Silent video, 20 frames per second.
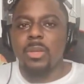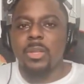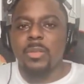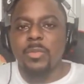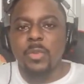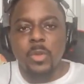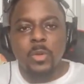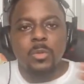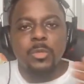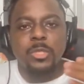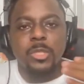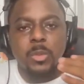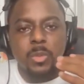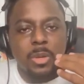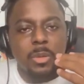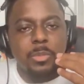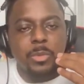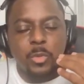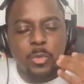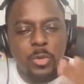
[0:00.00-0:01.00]
If you don't show
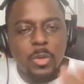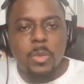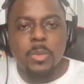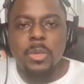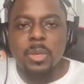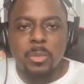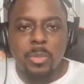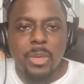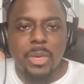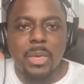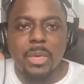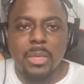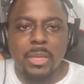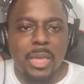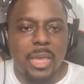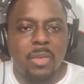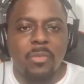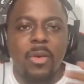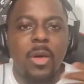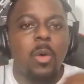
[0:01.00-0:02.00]
up, you don't get paid.
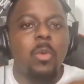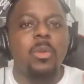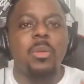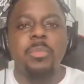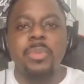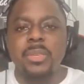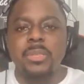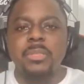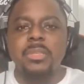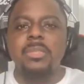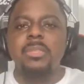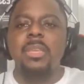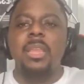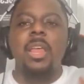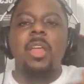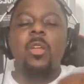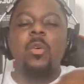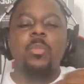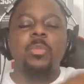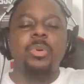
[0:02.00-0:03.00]
Like if I own a business
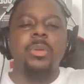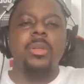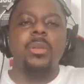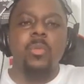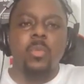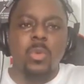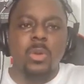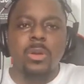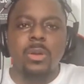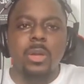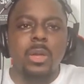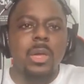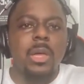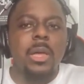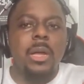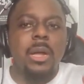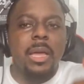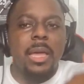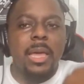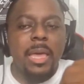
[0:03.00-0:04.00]
and I don't put in work
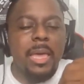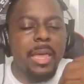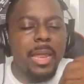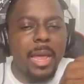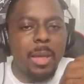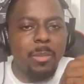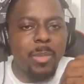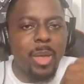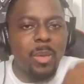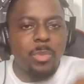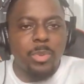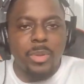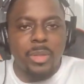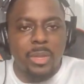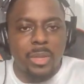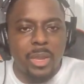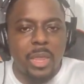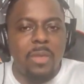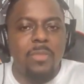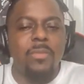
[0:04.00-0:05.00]
and I'm not
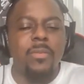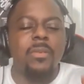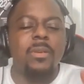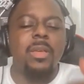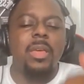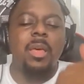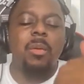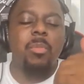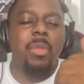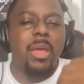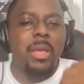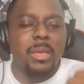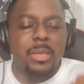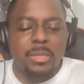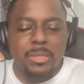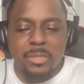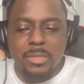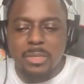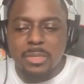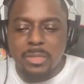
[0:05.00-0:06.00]
putting effort and I'm not
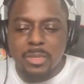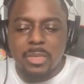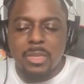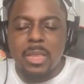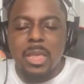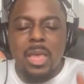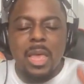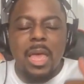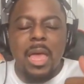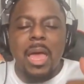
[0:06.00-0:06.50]
consistent,